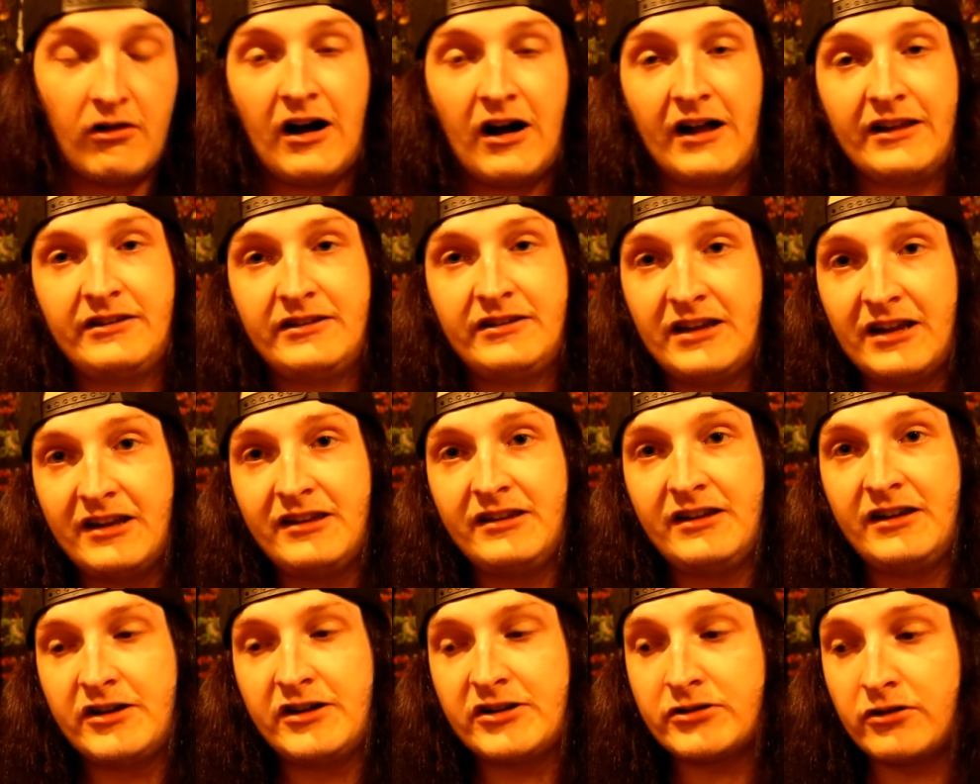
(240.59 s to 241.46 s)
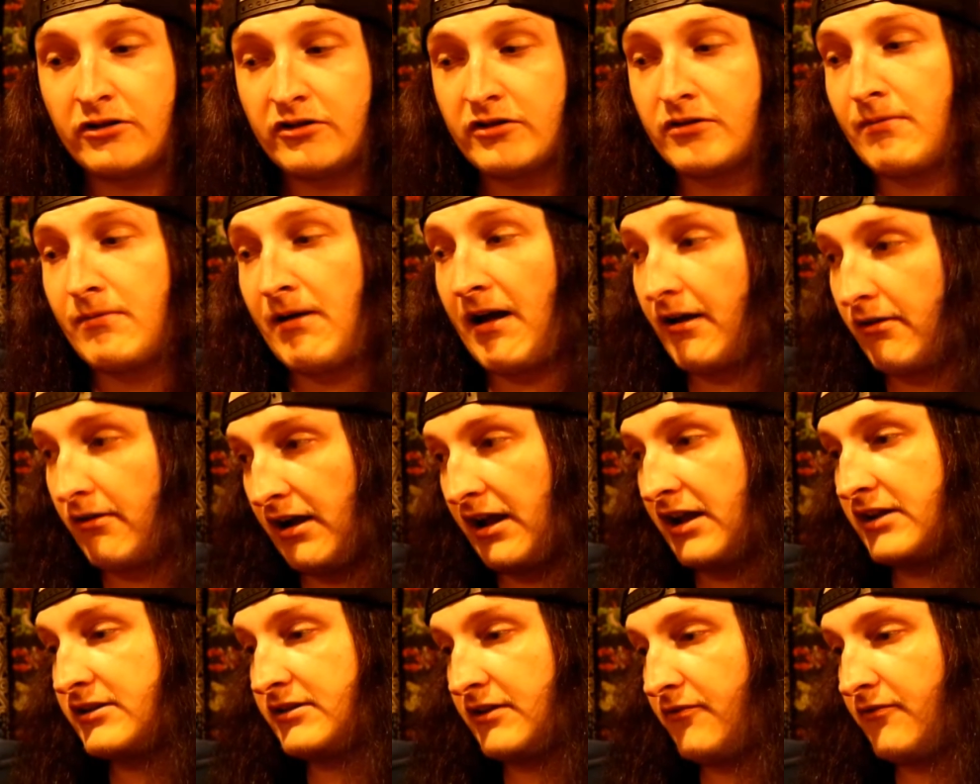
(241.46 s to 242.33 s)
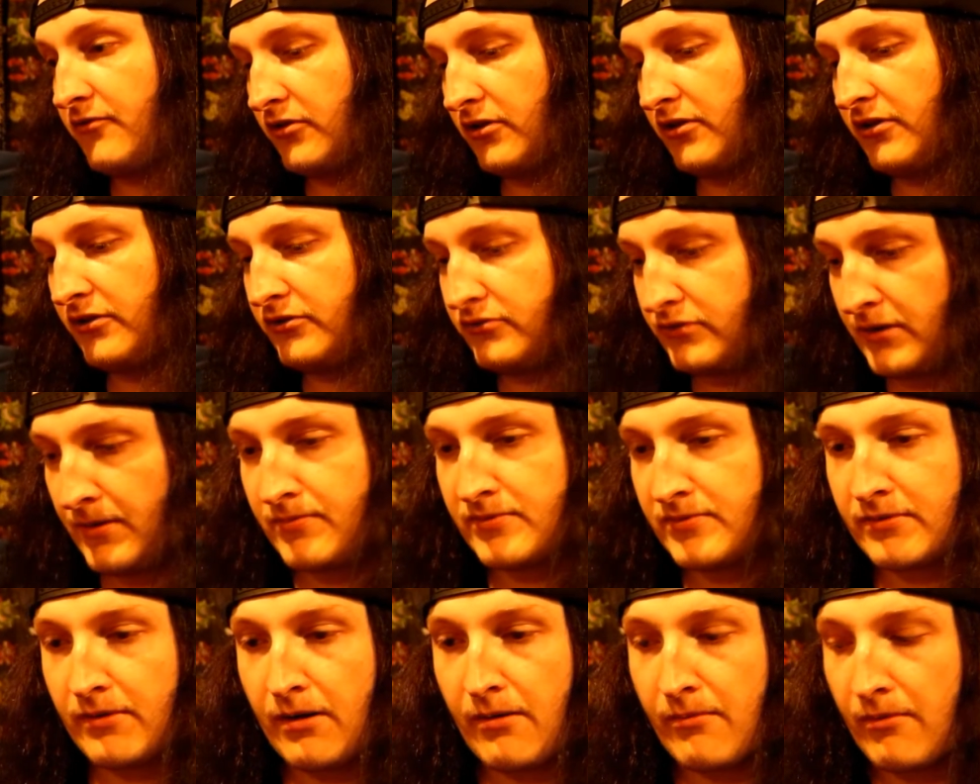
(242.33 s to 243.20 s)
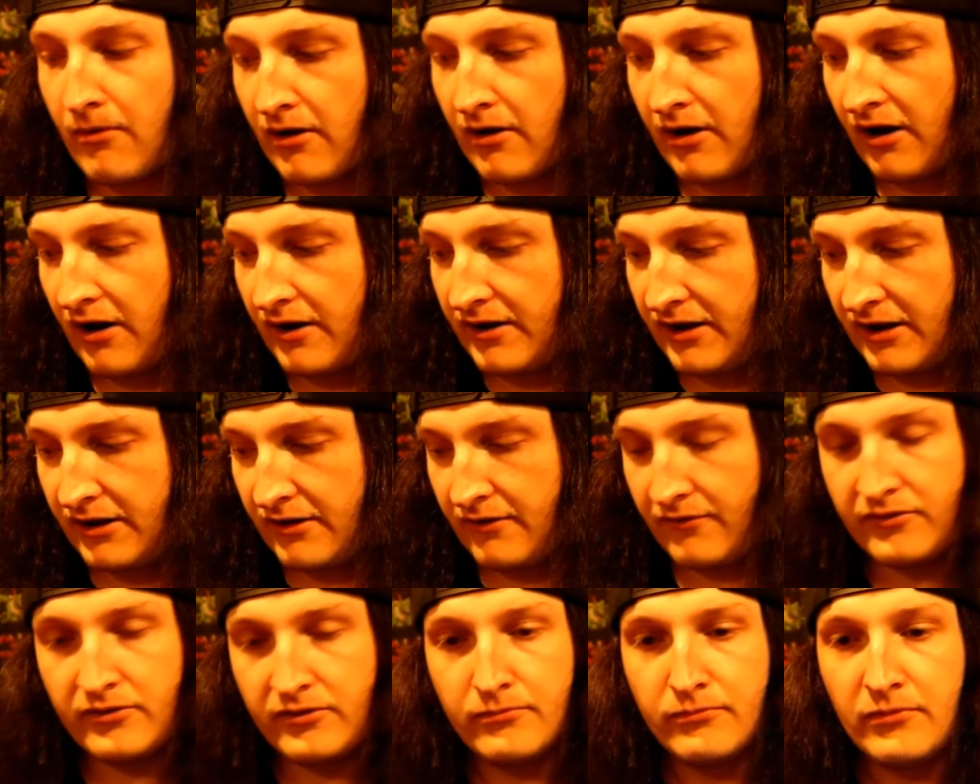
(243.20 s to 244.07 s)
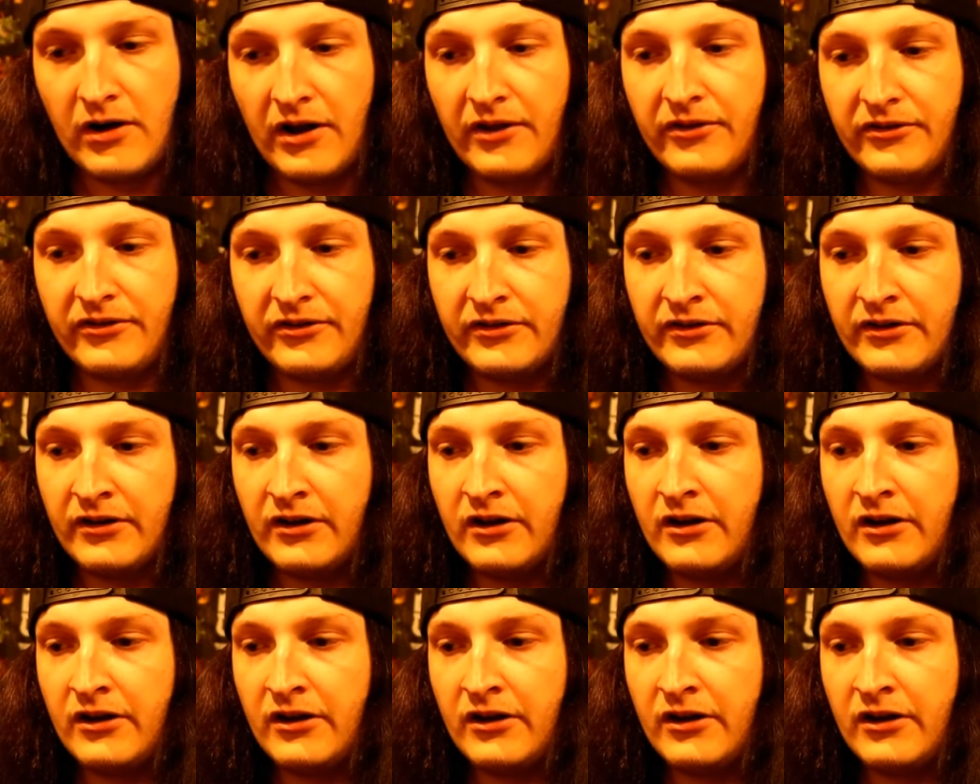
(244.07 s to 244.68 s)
I did need a shoulder bag, like I said, for the trip going on in a few months.